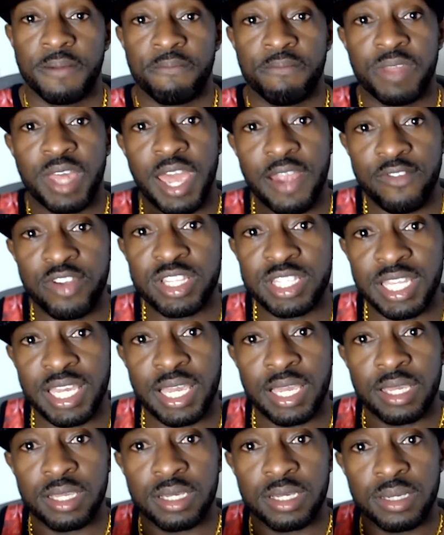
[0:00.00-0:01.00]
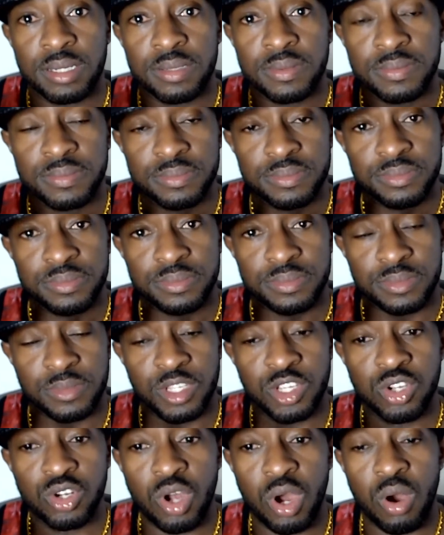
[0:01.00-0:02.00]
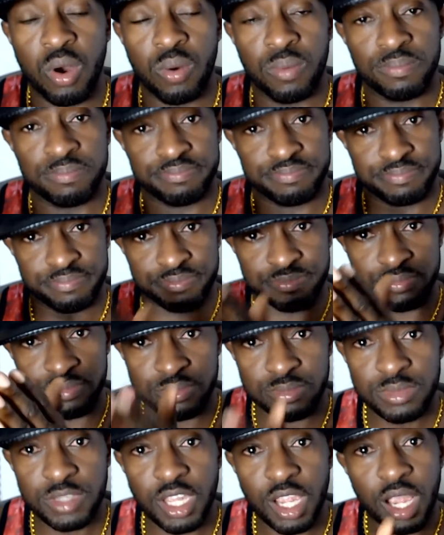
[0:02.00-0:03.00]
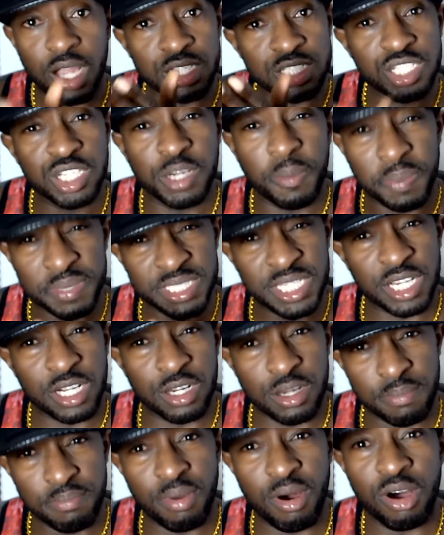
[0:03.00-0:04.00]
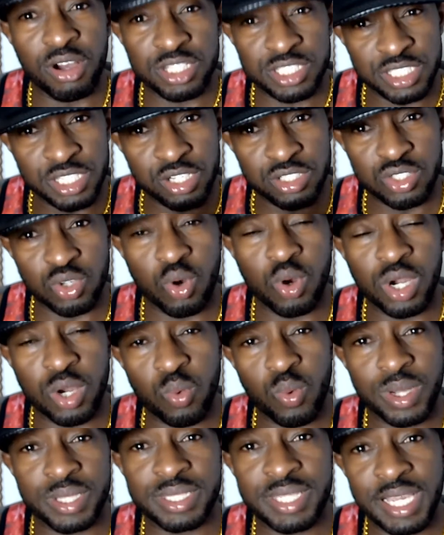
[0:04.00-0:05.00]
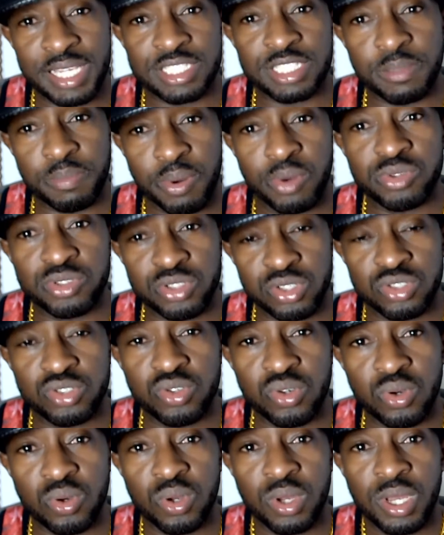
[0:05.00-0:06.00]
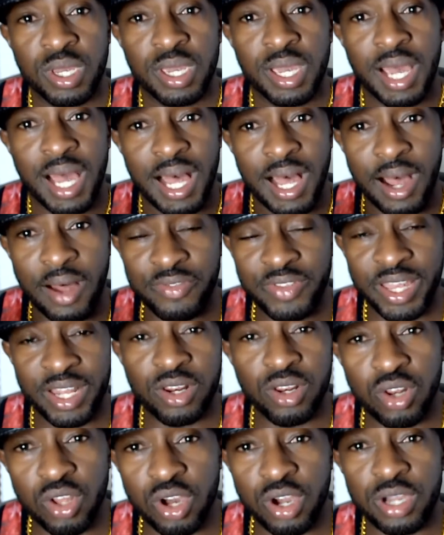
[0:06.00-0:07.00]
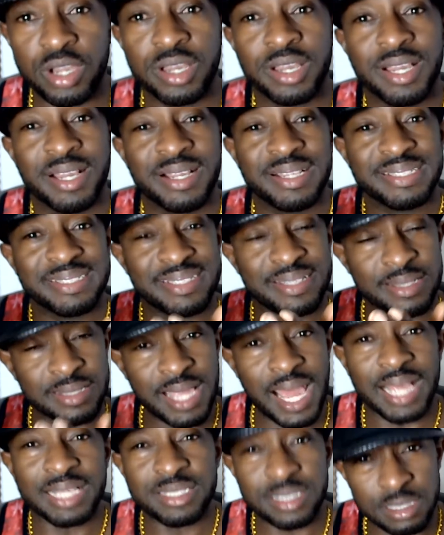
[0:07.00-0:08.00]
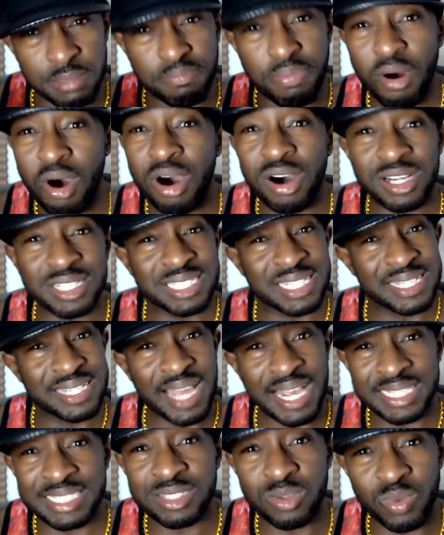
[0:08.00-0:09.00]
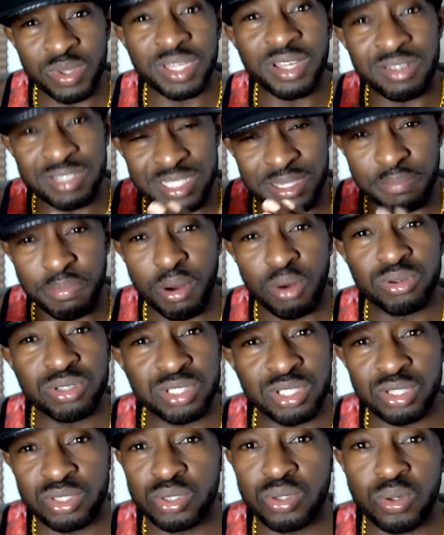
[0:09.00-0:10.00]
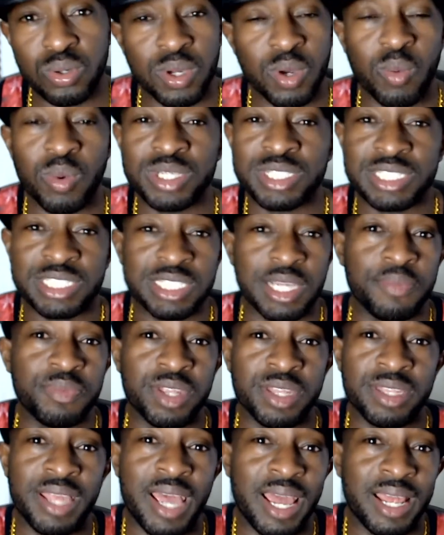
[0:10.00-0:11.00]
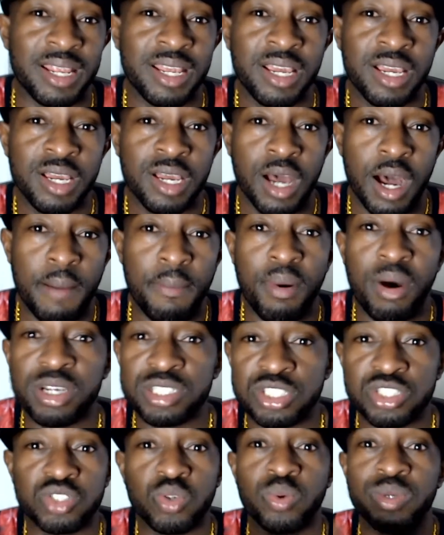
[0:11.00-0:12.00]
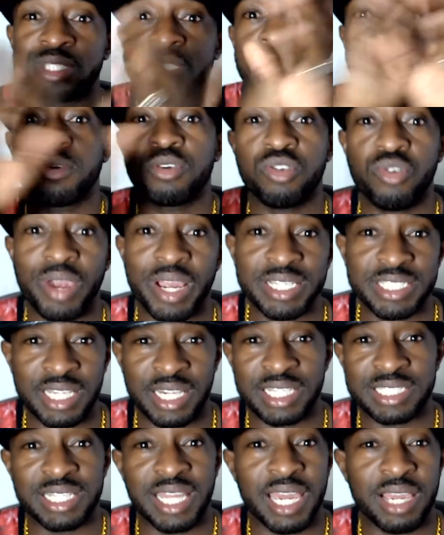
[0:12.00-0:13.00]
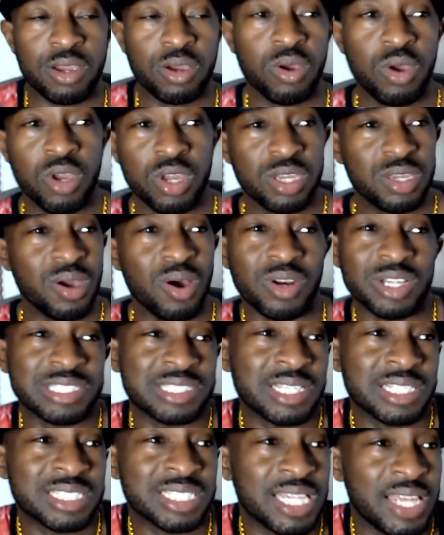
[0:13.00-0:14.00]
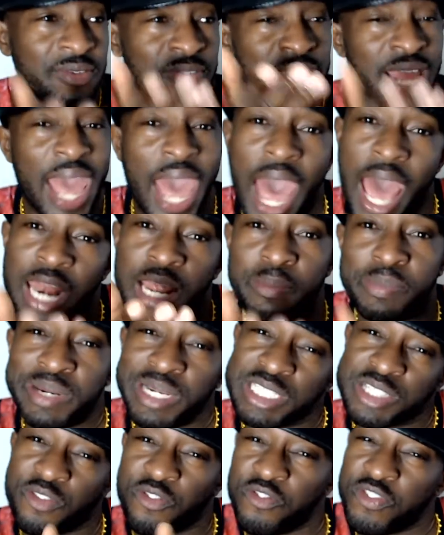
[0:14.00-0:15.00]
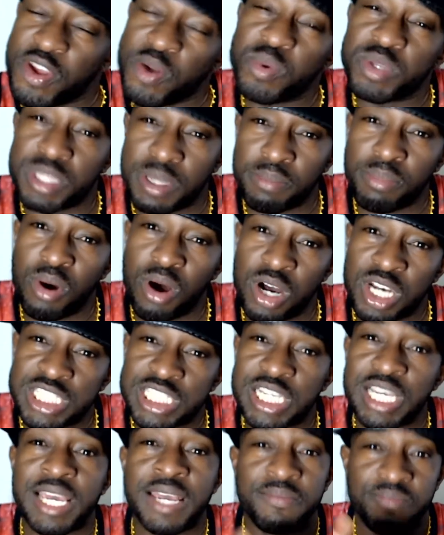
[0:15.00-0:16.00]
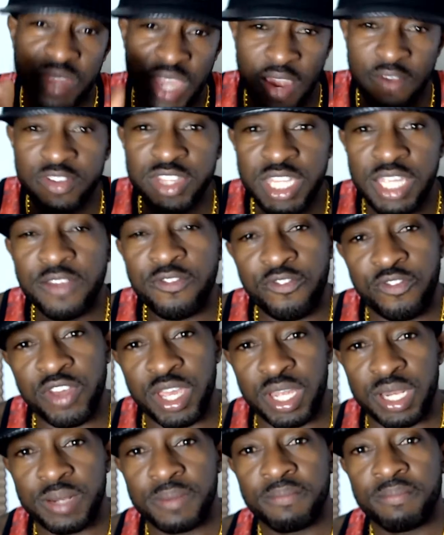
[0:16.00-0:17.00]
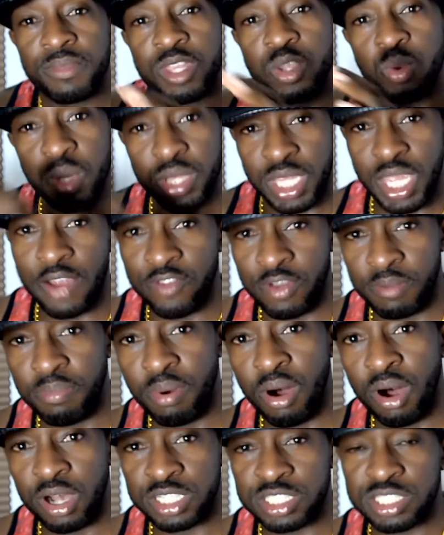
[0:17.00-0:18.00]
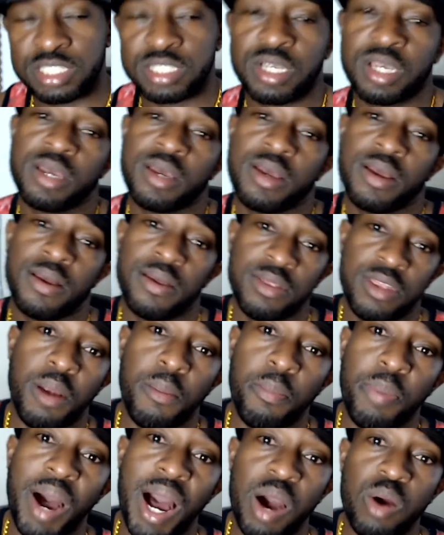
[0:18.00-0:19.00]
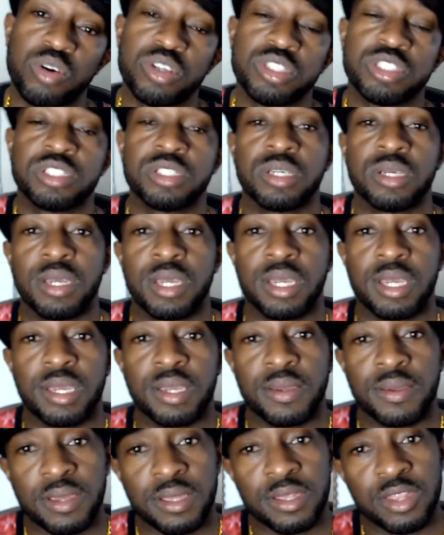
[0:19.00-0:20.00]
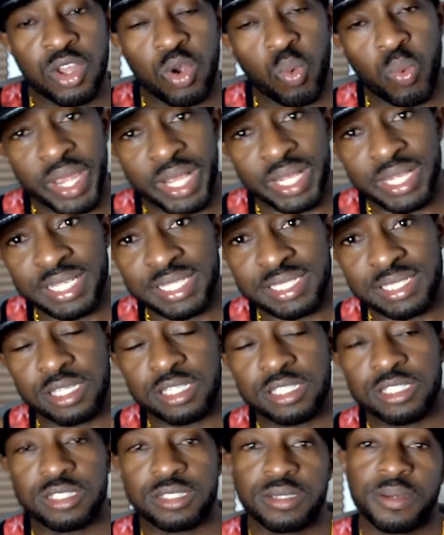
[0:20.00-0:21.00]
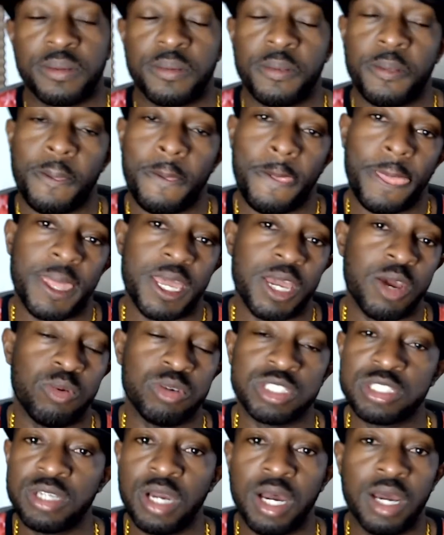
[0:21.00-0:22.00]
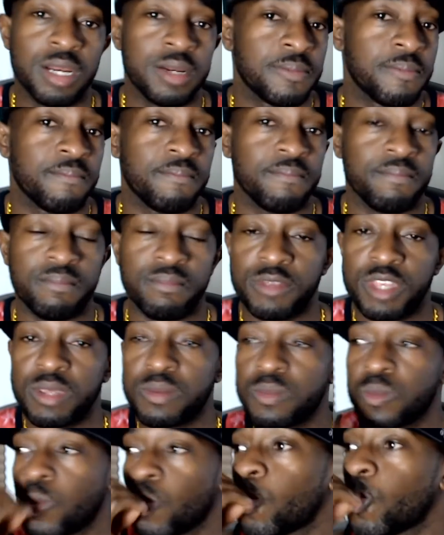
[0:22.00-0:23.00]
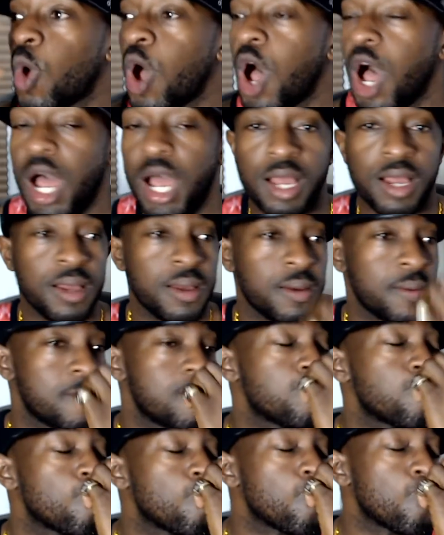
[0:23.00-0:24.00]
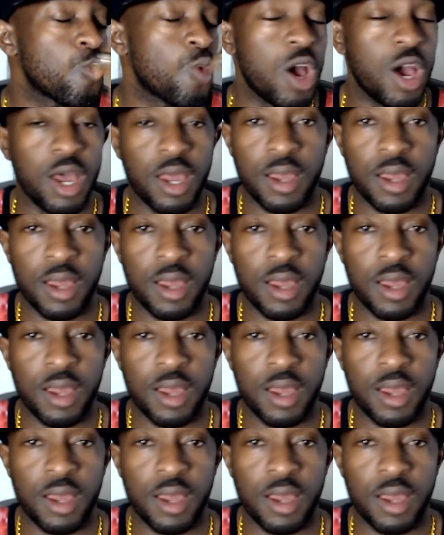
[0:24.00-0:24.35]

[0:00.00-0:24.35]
everything, you know, to the particular boss. They're doing what they're supposed to do, how they look. That's the boss, and that's what they're supposed to do. It wasn't something that a boss is doing something crazy, and it's like, yo, this doesn't even add up. It doesn't fit with the boss. Everything fit with every boss, their powers, their weaknesses. It was done. Mwah, mwah.